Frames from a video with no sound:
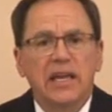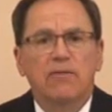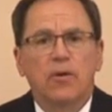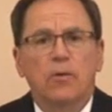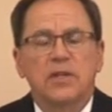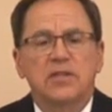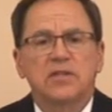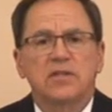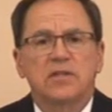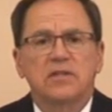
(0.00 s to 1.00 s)

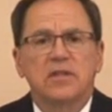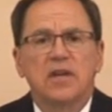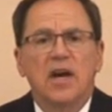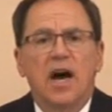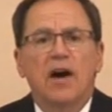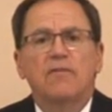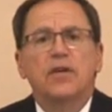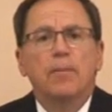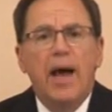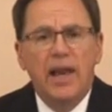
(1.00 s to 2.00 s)
influences of
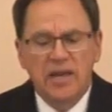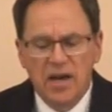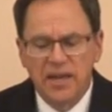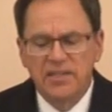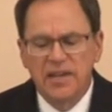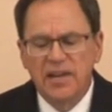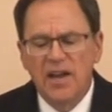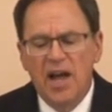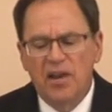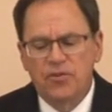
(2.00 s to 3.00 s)
the Amalekites'
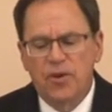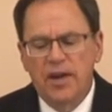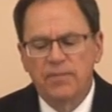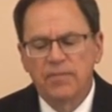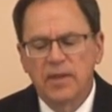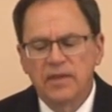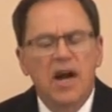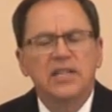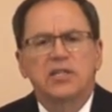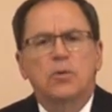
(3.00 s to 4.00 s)
idolatry. And
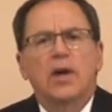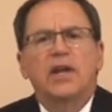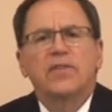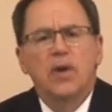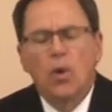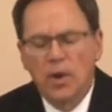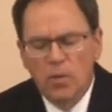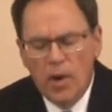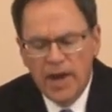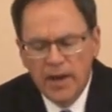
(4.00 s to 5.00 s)
consequently, the only
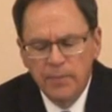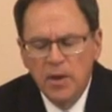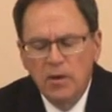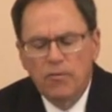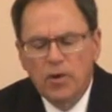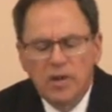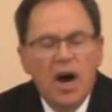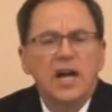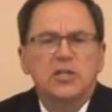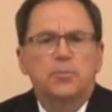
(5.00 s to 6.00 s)
way for
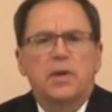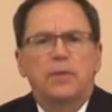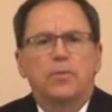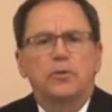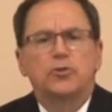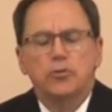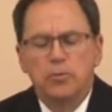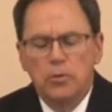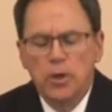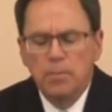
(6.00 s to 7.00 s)
God's people
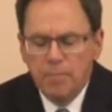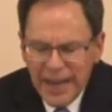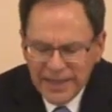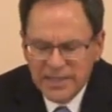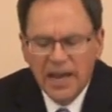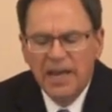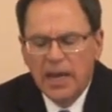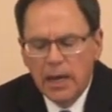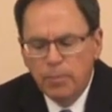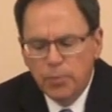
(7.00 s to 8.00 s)
to maintain
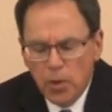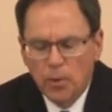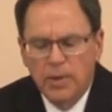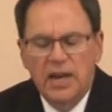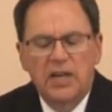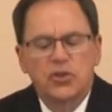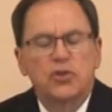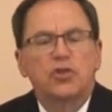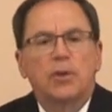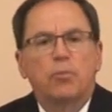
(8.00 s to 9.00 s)
a pure
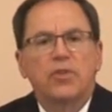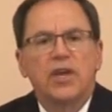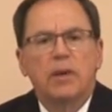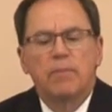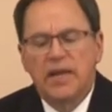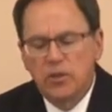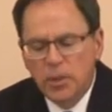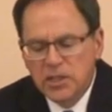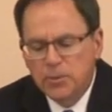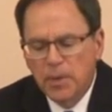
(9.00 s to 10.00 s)
relationship with Him and to
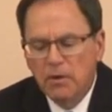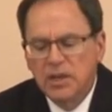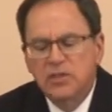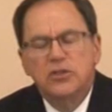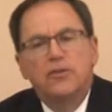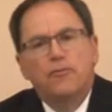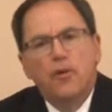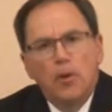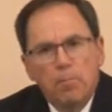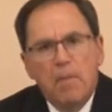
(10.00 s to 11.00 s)
experience the
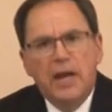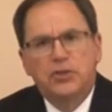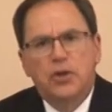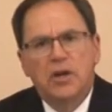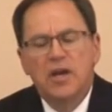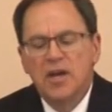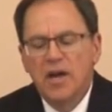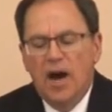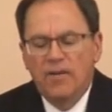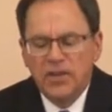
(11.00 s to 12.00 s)
full measure
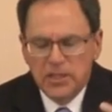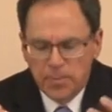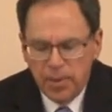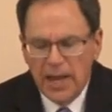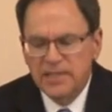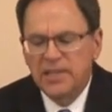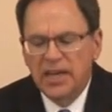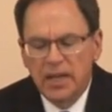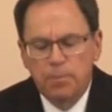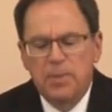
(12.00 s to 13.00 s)
of His
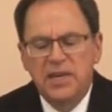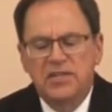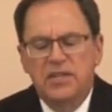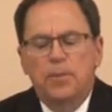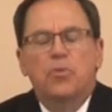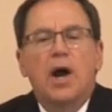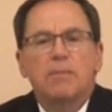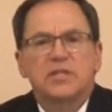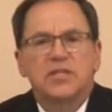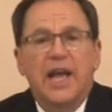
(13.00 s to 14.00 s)
blessing and peace in the
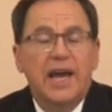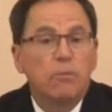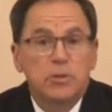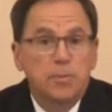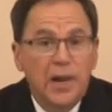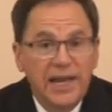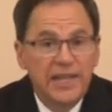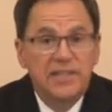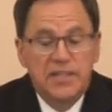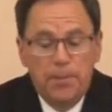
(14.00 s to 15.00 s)
promised land was plain
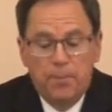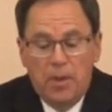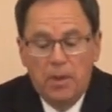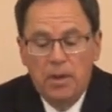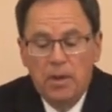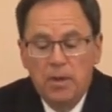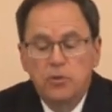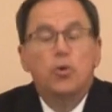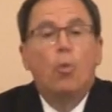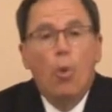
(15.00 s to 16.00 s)
and simple
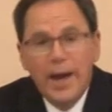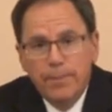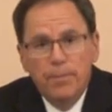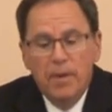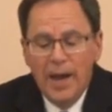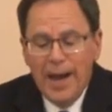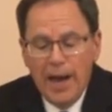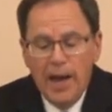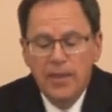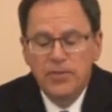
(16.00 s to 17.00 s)
to wipe
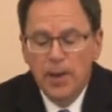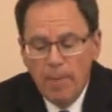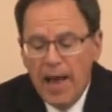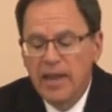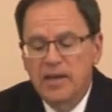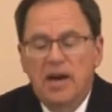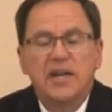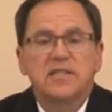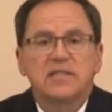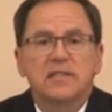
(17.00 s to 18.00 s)
the
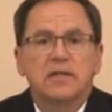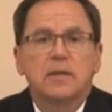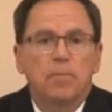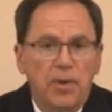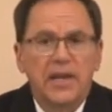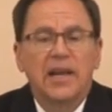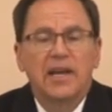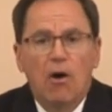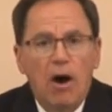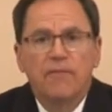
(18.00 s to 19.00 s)
Amalekites
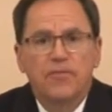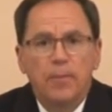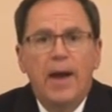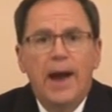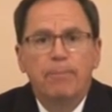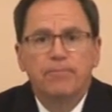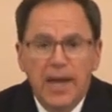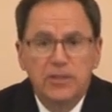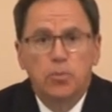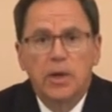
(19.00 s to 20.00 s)
completely off the map.
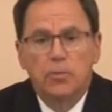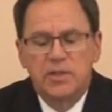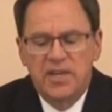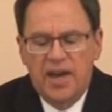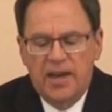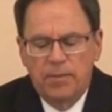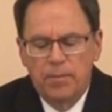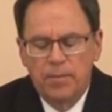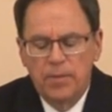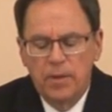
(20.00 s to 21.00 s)
That's what it would take.
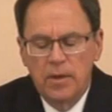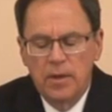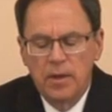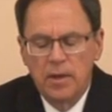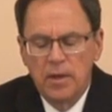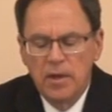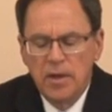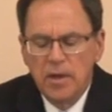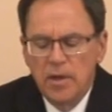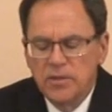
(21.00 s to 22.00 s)

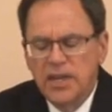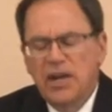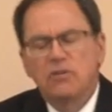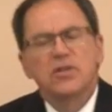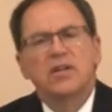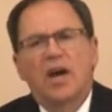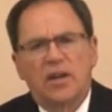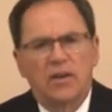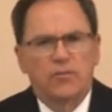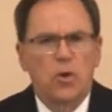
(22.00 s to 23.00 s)
See, here's a
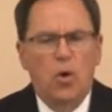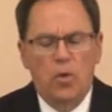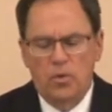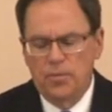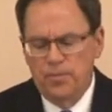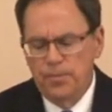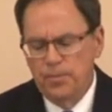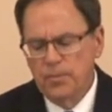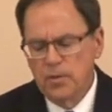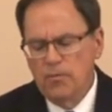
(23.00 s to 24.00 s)
nugget of gold
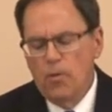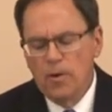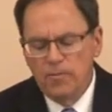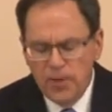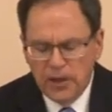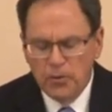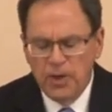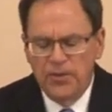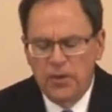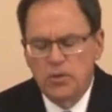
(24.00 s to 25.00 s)
for
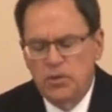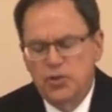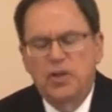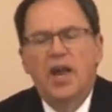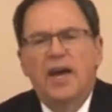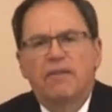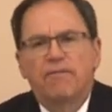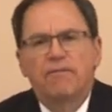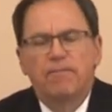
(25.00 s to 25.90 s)
victory in the Christian life.